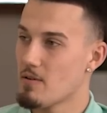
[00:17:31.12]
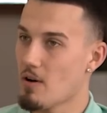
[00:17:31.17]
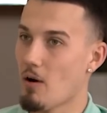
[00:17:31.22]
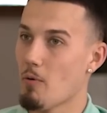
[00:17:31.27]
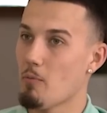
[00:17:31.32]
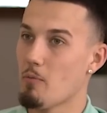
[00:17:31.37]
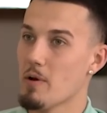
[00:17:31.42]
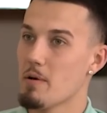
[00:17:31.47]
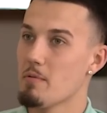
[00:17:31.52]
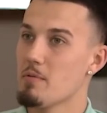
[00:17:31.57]

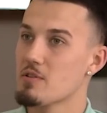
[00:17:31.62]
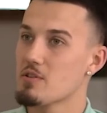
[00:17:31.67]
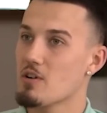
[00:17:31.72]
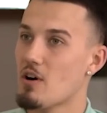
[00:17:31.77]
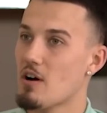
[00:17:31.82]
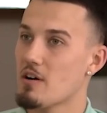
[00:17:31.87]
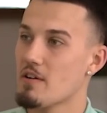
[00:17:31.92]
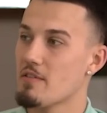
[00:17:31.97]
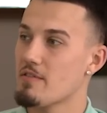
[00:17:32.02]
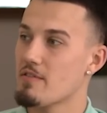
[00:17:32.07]
Like we was
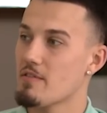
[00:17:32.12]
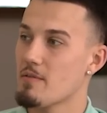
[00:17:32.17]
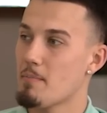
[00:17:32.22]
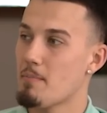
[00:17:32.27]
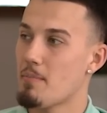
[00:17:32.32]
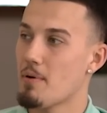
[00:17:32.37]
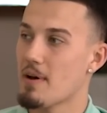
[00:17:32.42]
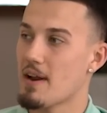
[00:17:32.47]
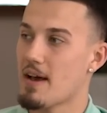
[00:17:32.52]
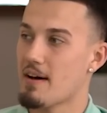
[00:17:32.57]
kind of
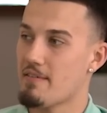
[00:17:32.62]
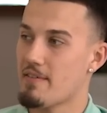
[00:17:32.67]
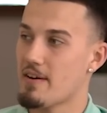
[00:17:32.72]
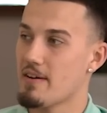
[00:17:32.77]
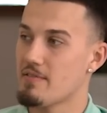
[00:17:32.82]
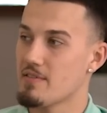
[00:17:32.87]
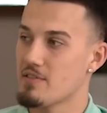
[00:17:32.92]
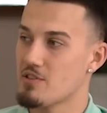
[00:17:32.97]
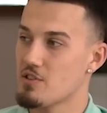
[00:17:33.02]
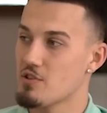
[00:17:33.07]
putting our
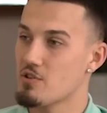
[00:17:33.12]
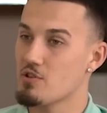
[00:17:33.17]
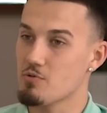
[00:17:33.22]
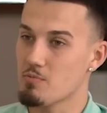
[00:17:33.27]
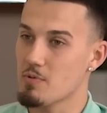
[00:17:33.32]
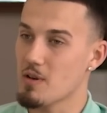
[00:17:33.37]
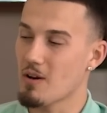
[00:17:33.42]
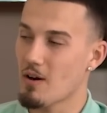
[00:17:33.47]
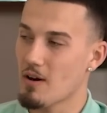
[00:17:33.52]
faith into you because we